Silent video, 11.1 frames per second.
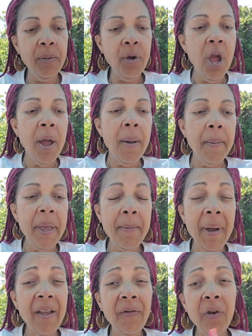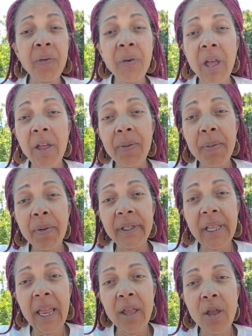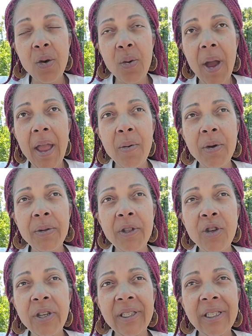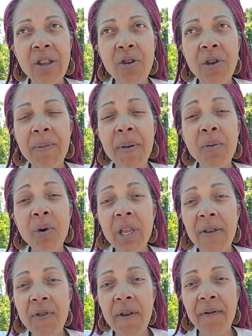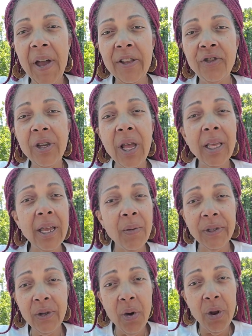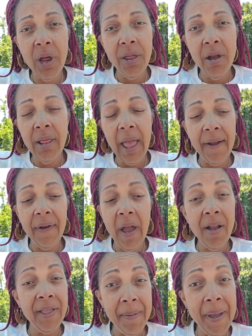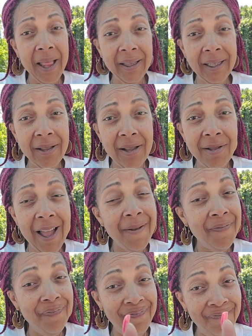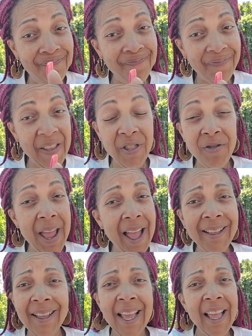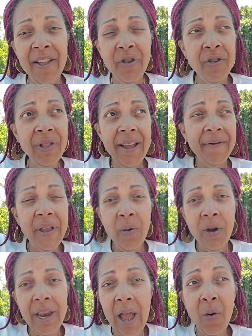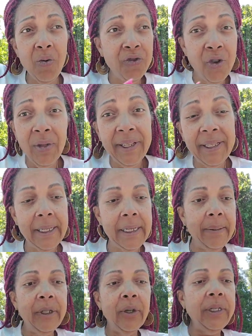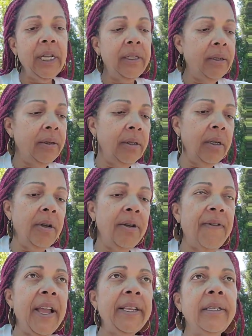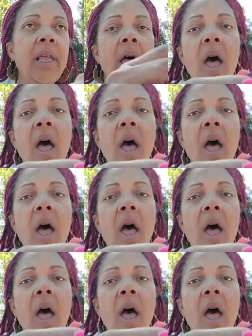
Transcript: Remember, be mindful of what other people say to you, right? When you consider and if people want to give you advice, you got to look at what's going on in their life. Are they balancing their life? If they're not, if their life ain't working out, don't listen to them. Don't take their advice.